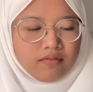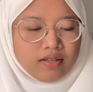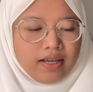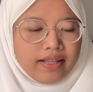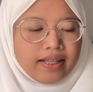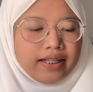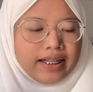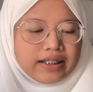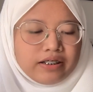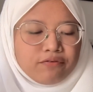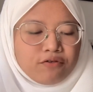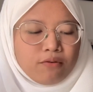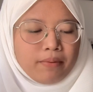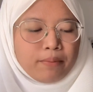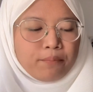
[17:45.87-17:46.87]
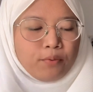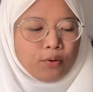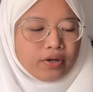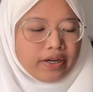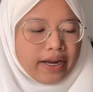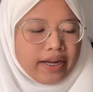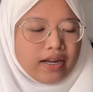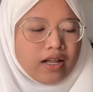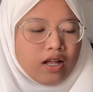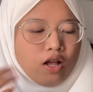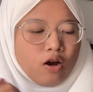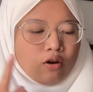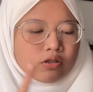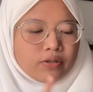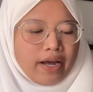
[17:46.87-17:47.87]
And then that's it for my Procreate.
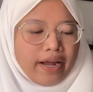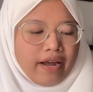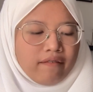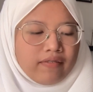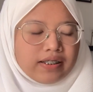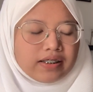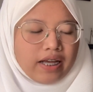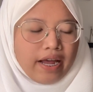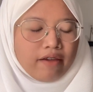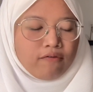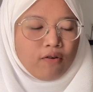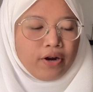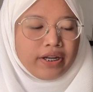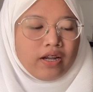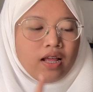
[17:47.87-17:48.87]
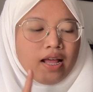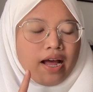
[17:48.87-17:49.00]
Also, I have this iPhone.